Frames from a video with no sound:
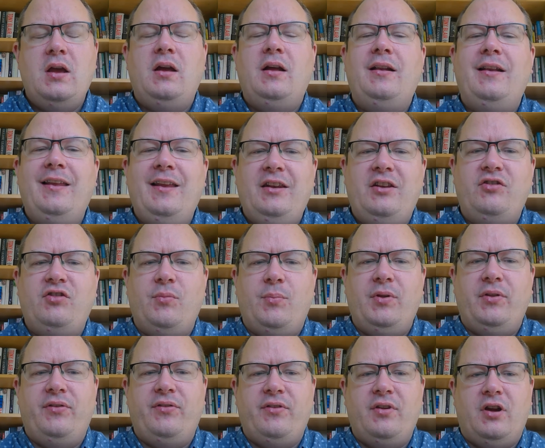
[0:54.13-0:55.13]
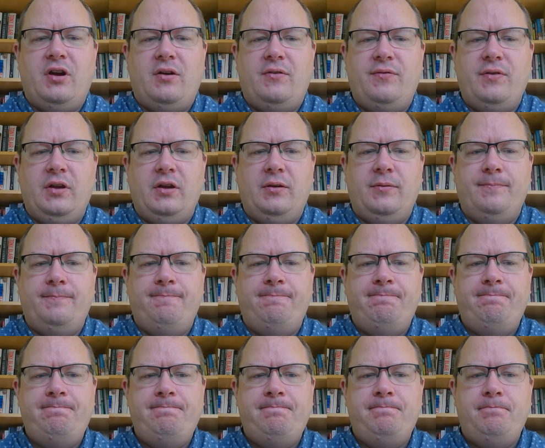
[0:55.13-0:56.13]
Leadership and staffing.
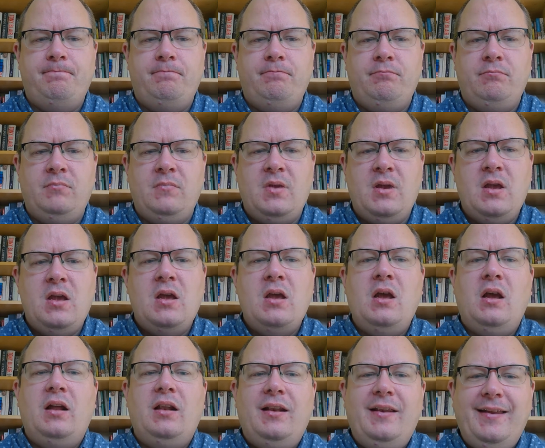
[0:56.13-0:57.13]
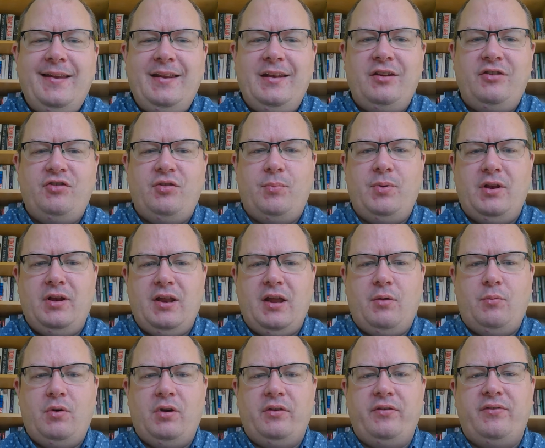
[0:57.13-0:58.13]
Leadership in
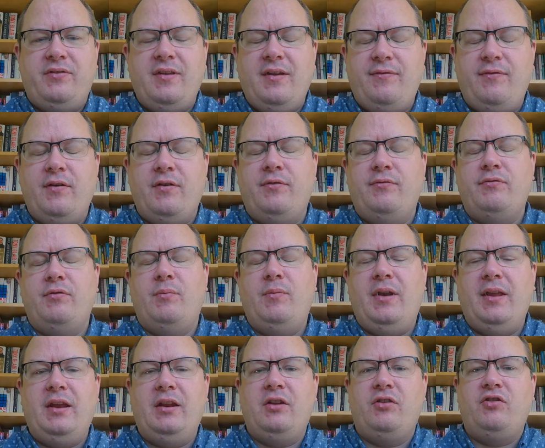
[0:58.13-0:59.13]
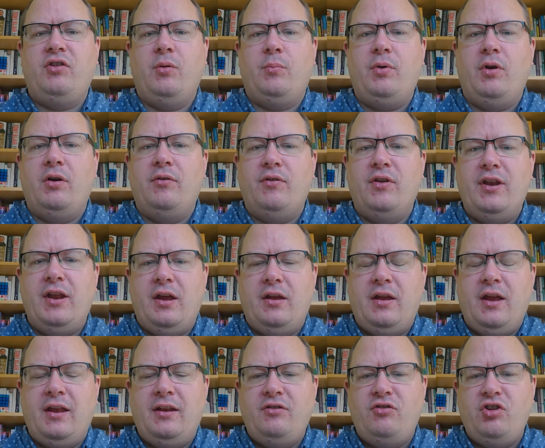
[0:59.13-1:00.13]
networks differ from leadership of an
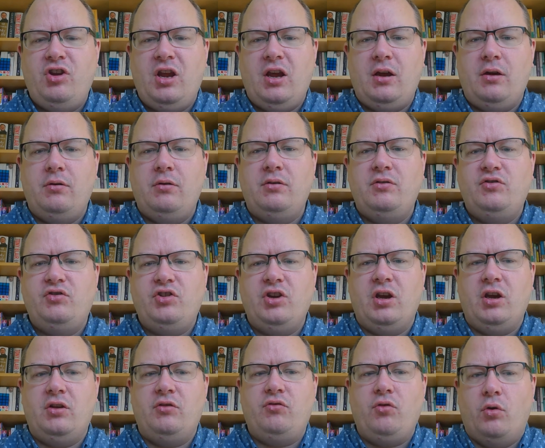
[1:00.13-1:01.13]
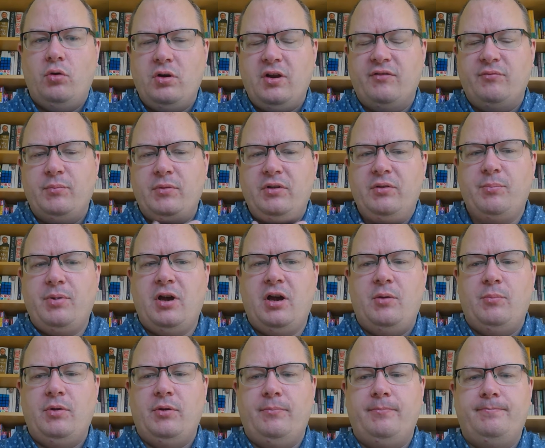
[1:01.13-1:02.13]
NGO, church or government
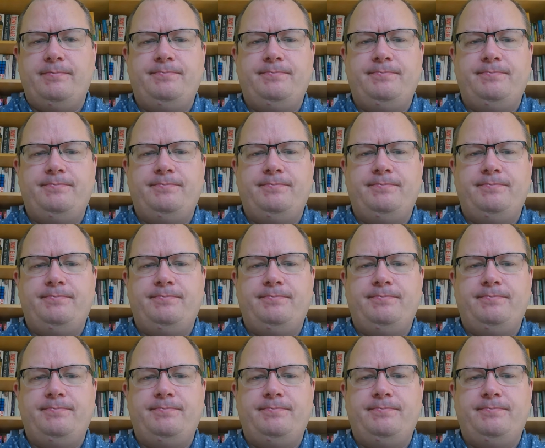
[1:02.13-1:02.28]
department.